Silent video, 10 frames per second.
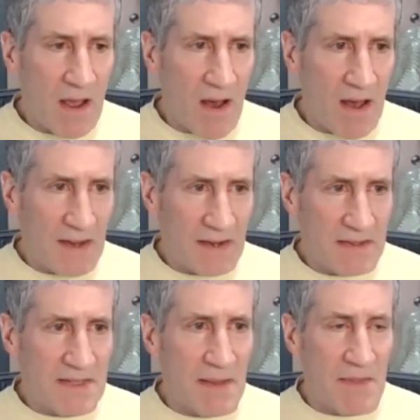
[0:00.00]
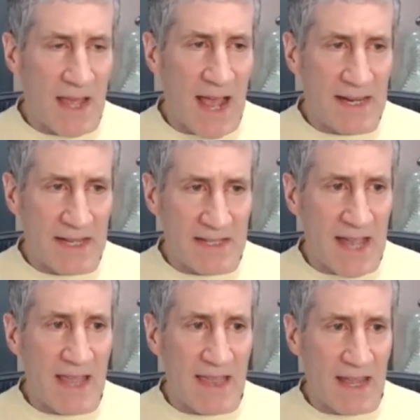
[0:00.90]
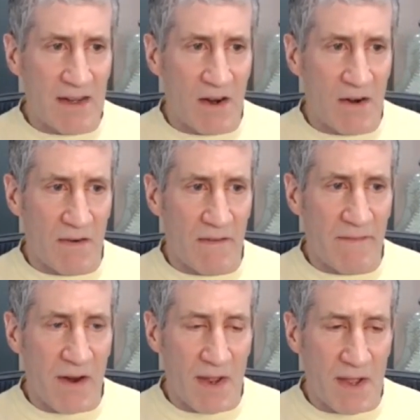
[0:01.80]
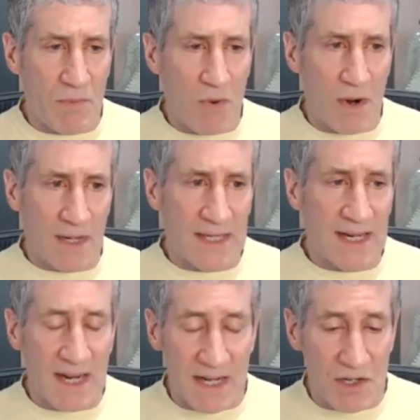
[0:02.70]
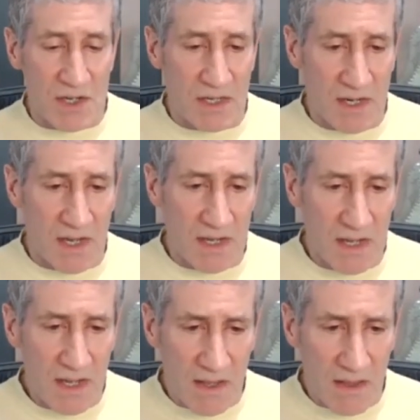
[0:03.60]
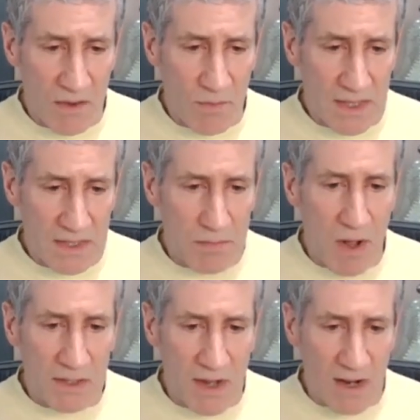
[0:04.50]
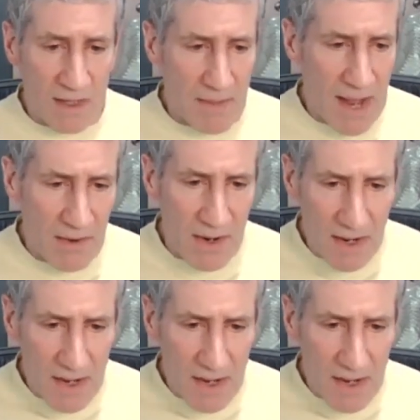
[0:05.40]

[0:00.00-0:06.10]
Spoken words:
on some of the ideas I think are very important in addition to the ones Paul talked about.